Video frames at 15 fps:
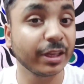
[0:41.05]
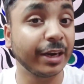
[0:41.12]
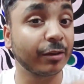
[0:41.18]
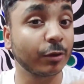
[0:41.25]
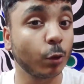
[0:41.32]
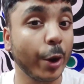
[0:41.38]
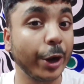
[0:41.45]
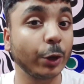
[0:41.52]
that
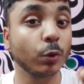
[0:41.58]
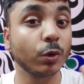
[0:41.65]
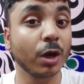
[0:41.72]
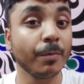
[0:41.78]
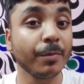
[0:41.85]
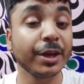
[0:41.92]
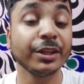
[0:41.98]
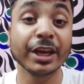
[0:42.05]
is going to
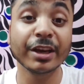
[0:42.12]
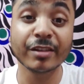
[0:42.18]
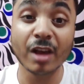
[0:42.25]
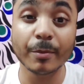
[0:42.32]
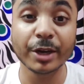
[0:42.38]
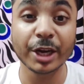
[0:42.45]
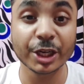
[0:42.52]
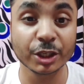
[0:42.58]
come in the
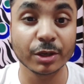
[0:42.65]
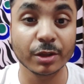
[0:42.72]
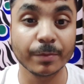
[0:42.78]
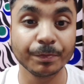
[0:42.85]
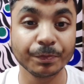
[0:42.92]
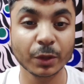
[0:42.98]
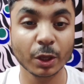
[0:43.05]
examinations.